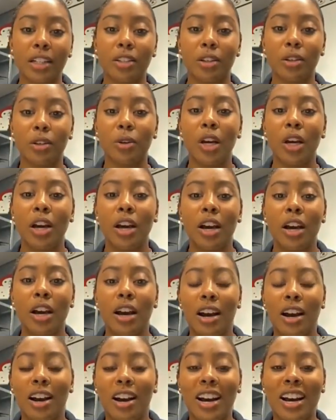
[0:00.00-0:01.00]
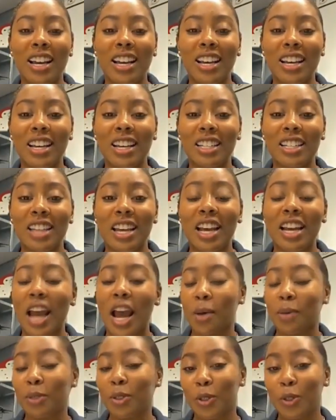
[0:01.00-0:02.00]
to, uh, is an
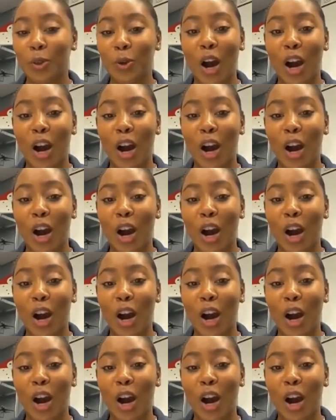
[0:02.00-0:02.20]
absolute